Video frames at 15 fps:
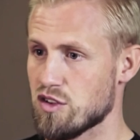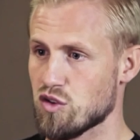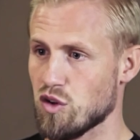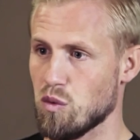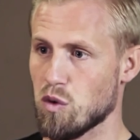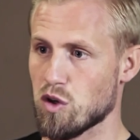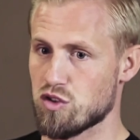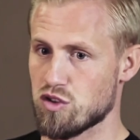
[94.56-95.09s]
enjoy
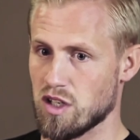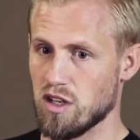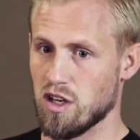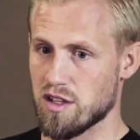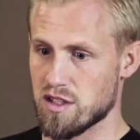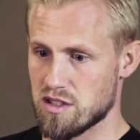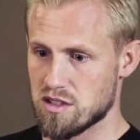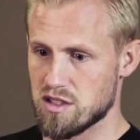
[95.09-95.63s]
watching
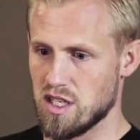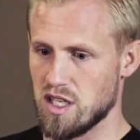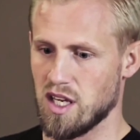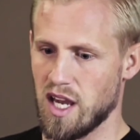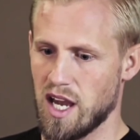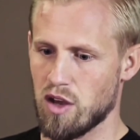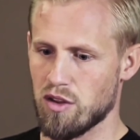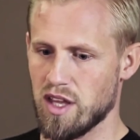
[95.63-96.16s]
others, seeing
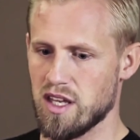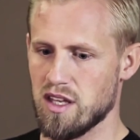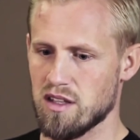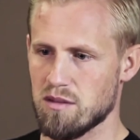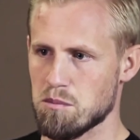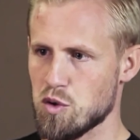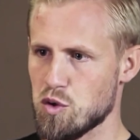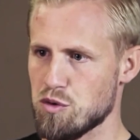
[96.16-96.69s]
how they
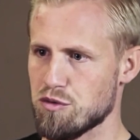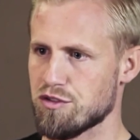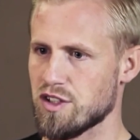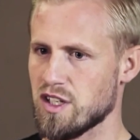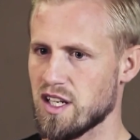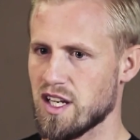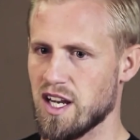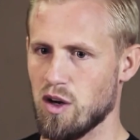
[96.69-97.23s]
move,
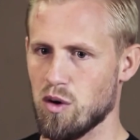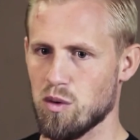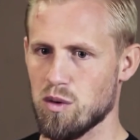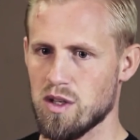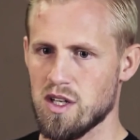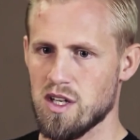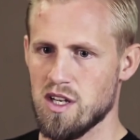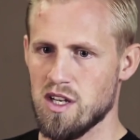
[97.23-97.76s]
seeing how
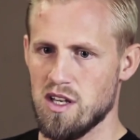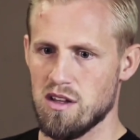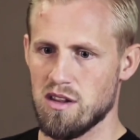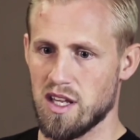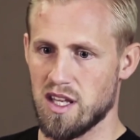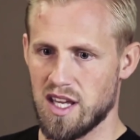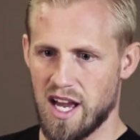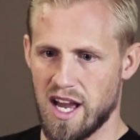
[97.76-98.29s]

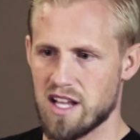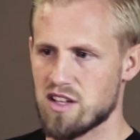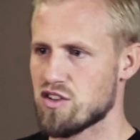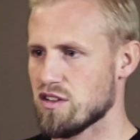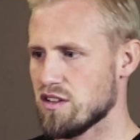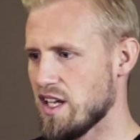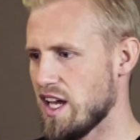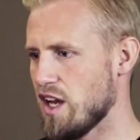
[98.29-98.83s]
they
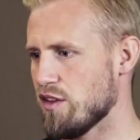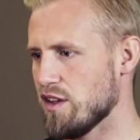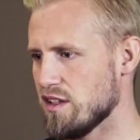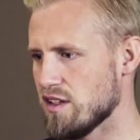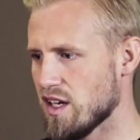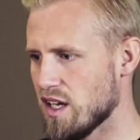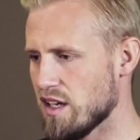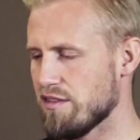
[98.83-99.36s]
catch and how they
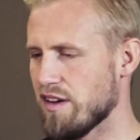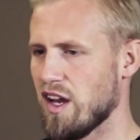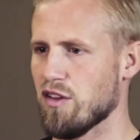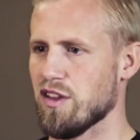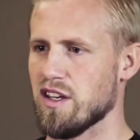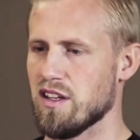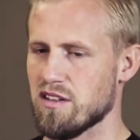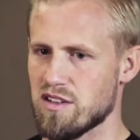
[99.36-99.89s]
dive, how
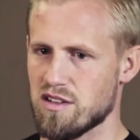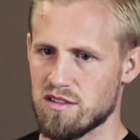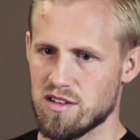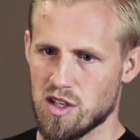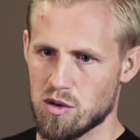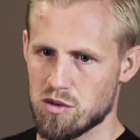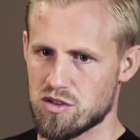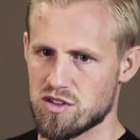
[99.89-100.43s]
they
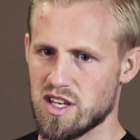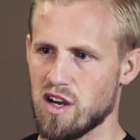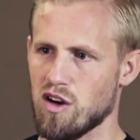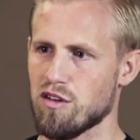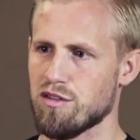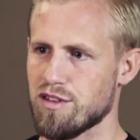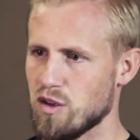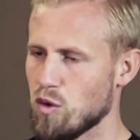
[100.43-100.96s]
you know set
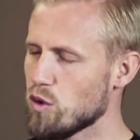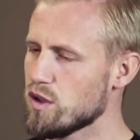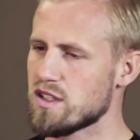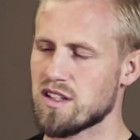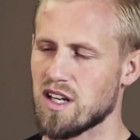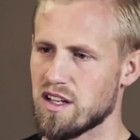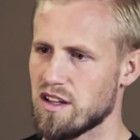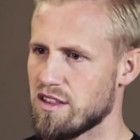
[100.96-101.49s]
off, and all these
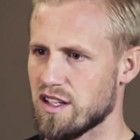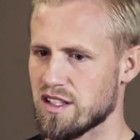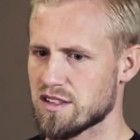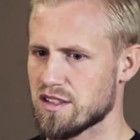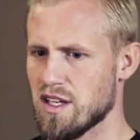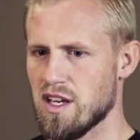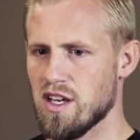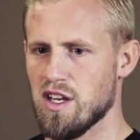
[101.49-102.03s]
kind of
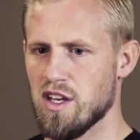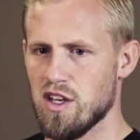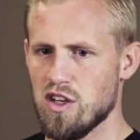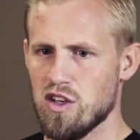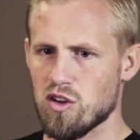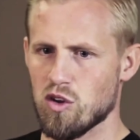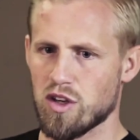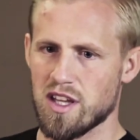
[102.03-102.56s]
things.
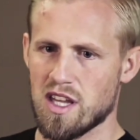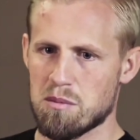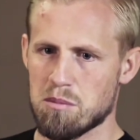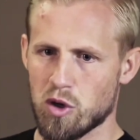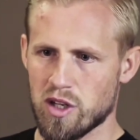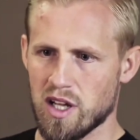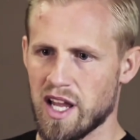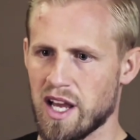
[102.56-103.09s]
Look at their
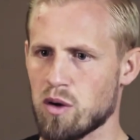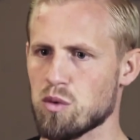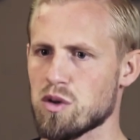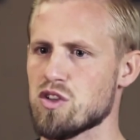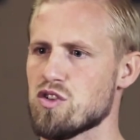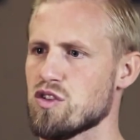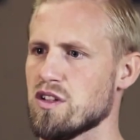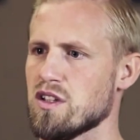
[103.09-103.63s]
body
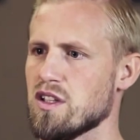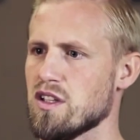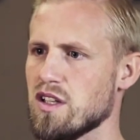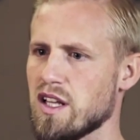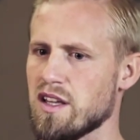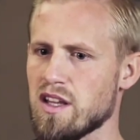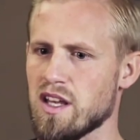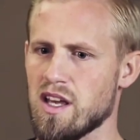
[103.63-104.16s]
language and,
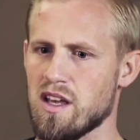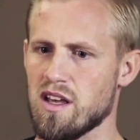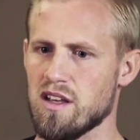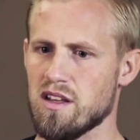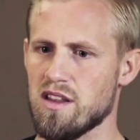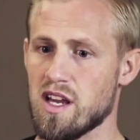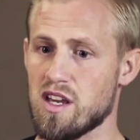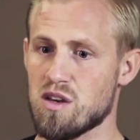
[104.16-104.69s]
and
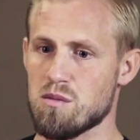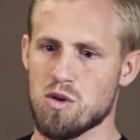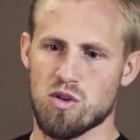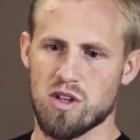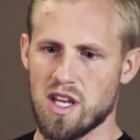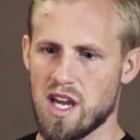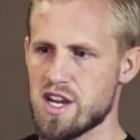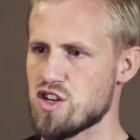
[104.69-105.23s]
their, their
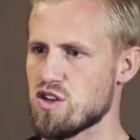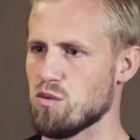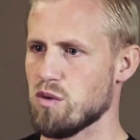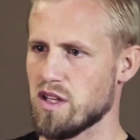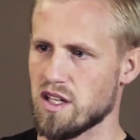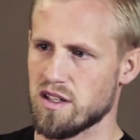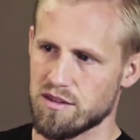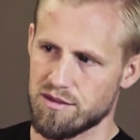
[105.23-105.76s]
communication
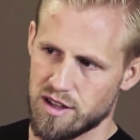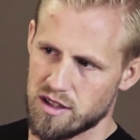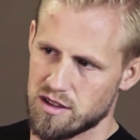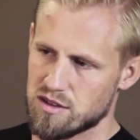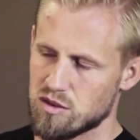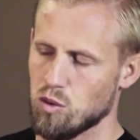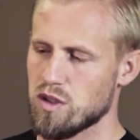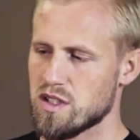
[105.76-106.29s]
with their
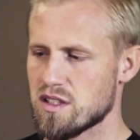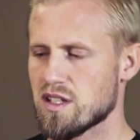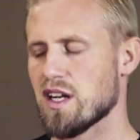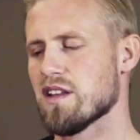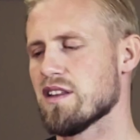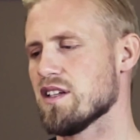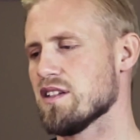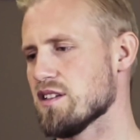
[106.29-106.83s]
defenders. All these
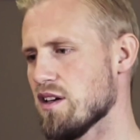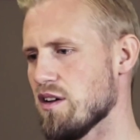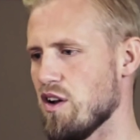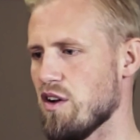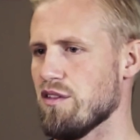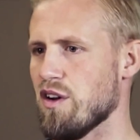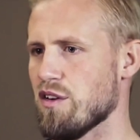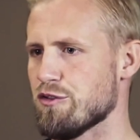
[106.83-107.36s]
kind of things are,
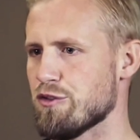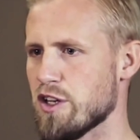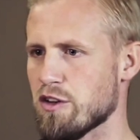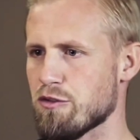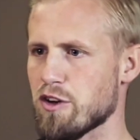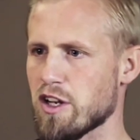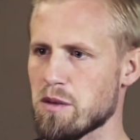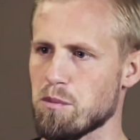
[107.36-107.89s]
are, are
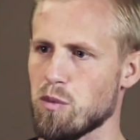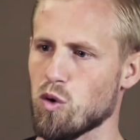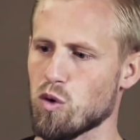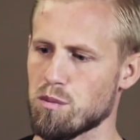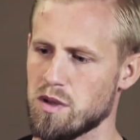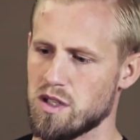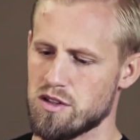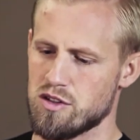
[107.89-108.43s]
really really
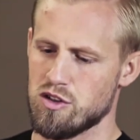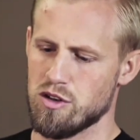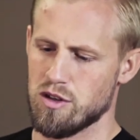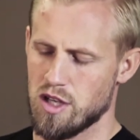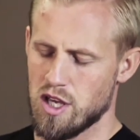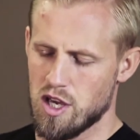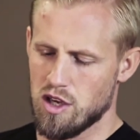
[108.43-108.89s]
important because you're,